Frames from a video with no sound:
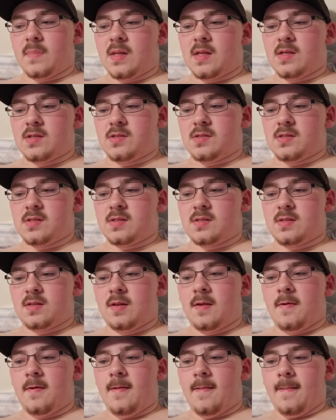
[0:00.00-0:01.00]
It's just
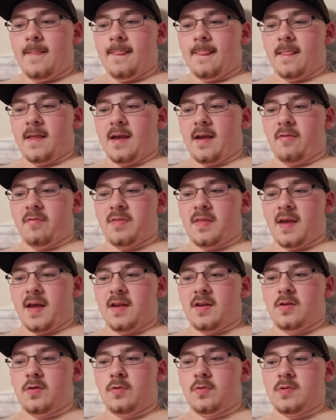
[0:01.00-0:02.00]
like everything I
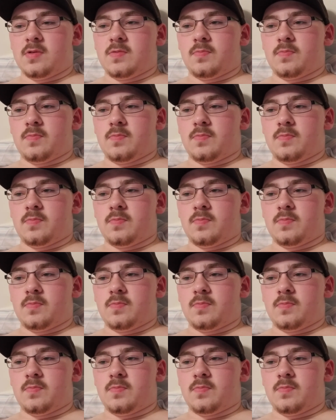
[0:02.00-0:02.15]
do is